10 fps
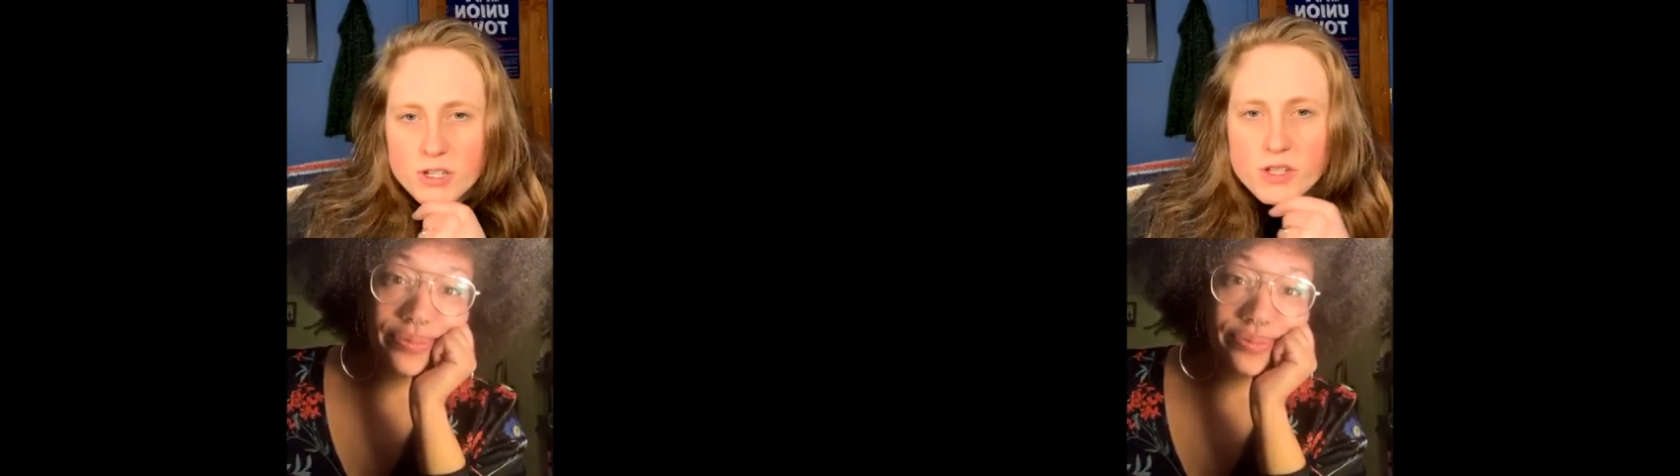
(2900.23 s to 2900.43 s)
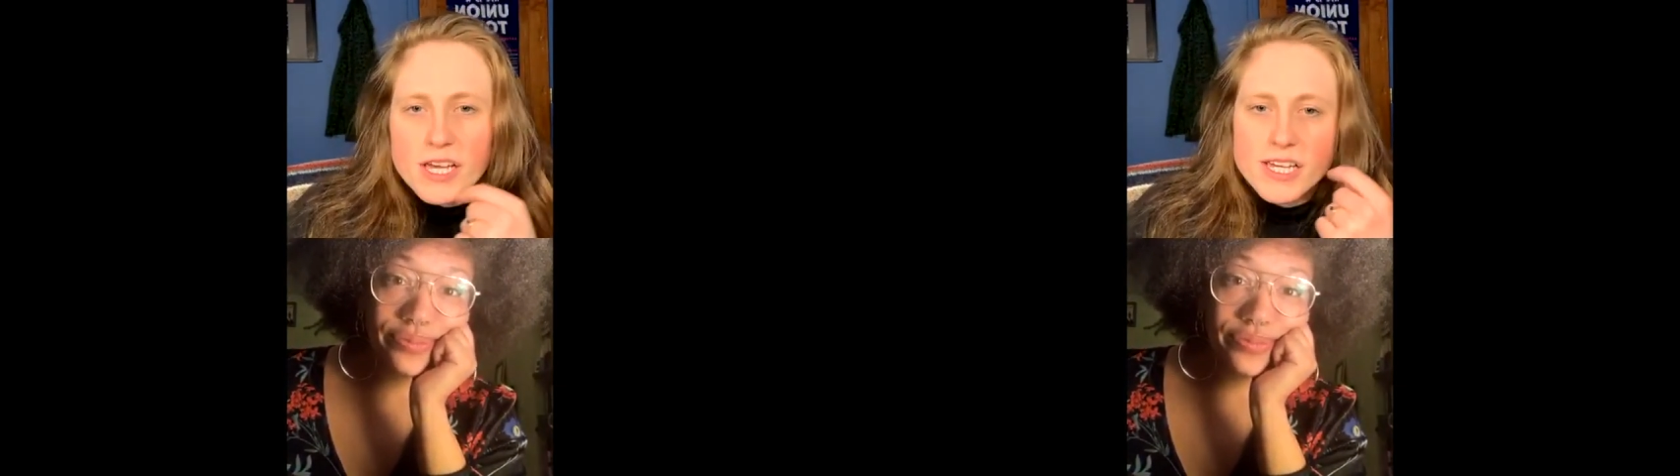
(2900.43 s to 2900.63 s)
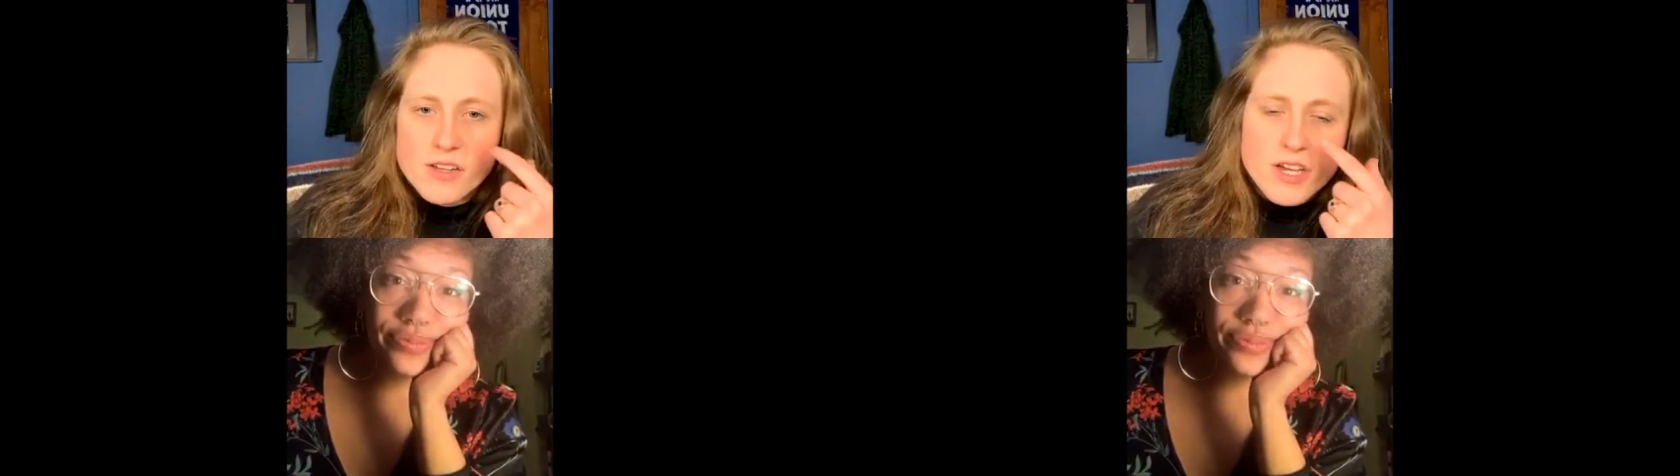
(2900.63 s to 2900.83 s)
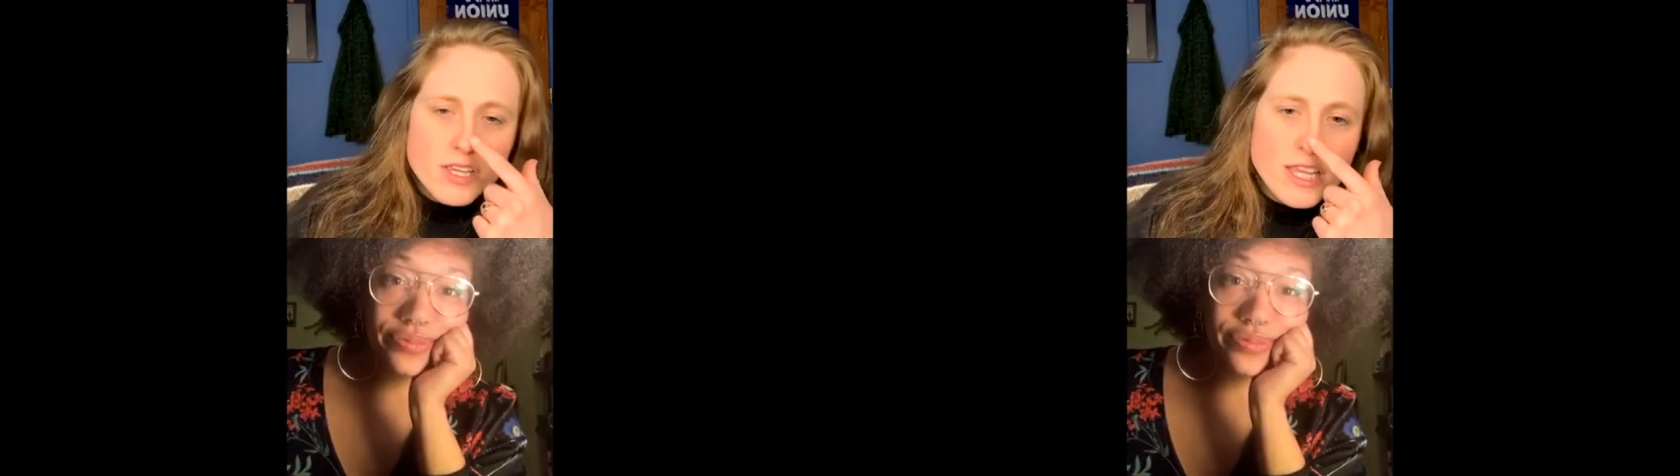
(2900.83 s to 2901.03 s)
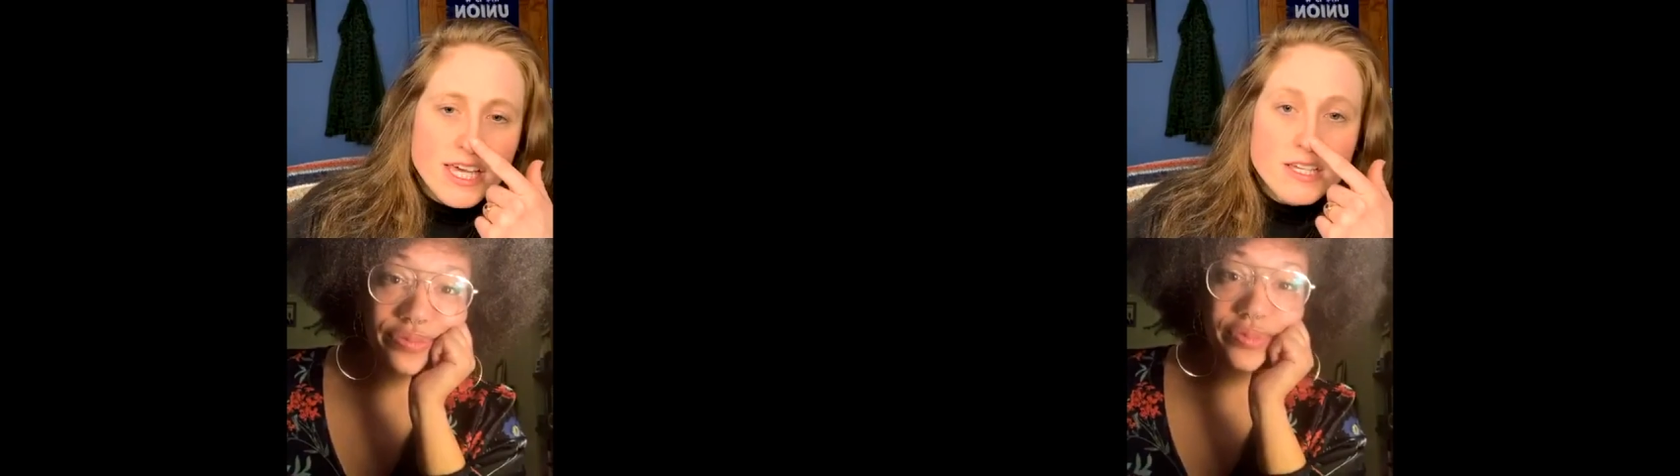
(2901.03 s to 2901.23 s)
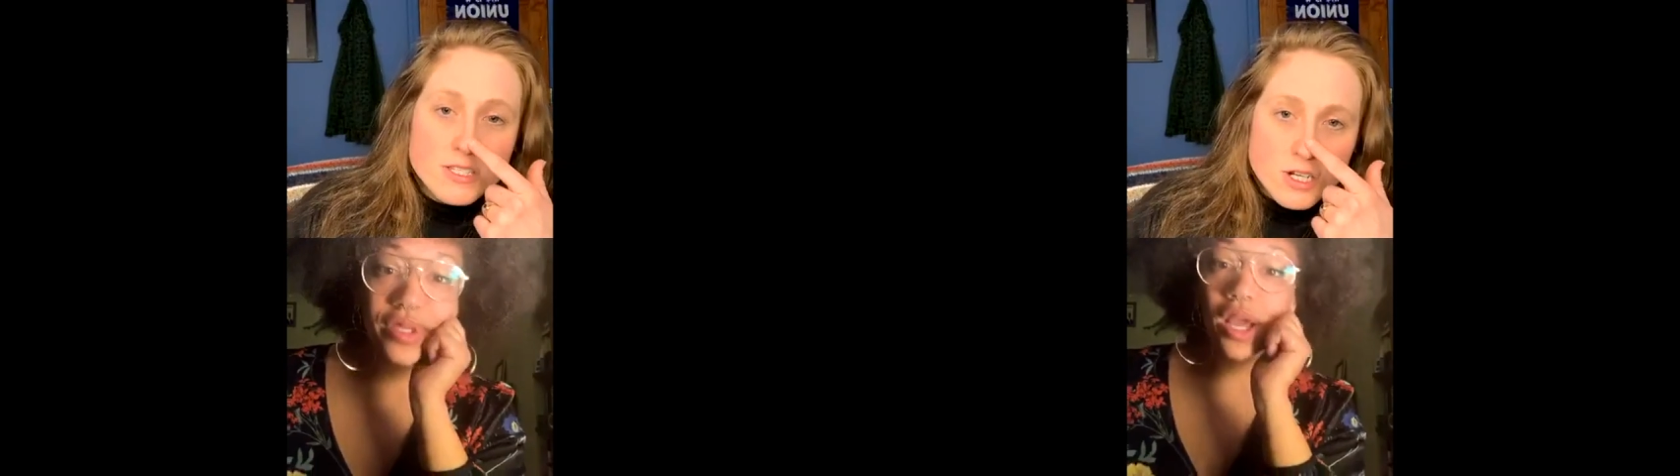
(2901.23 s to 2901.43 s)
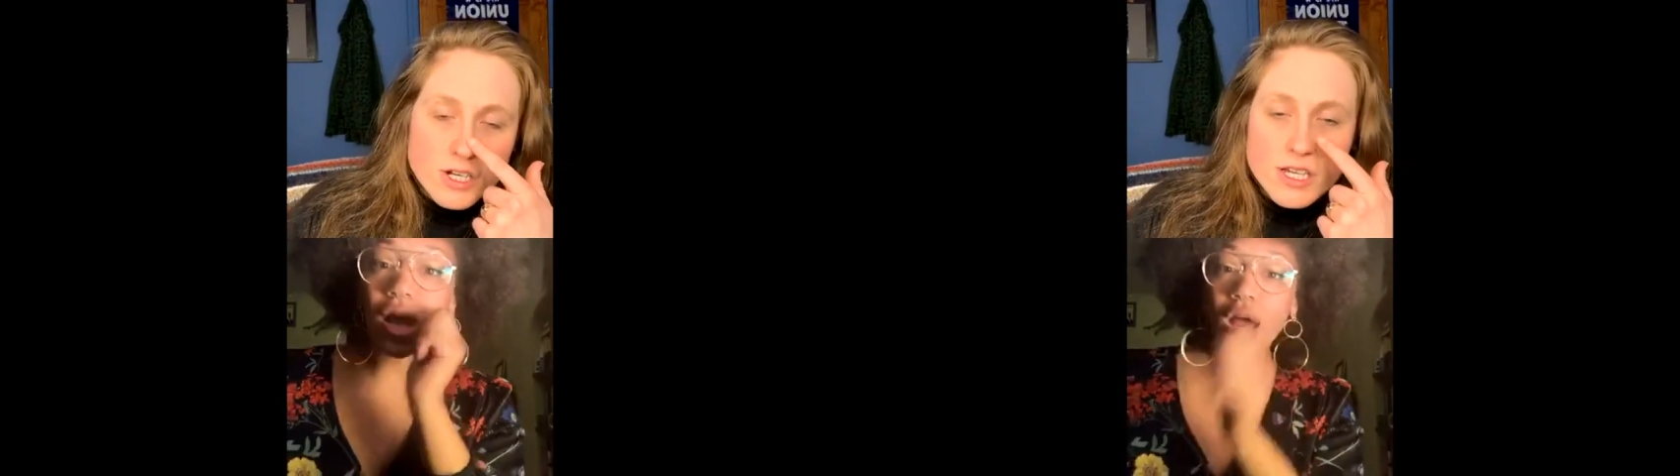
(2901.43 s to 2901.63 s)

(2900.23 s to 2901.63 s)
Like, are there links or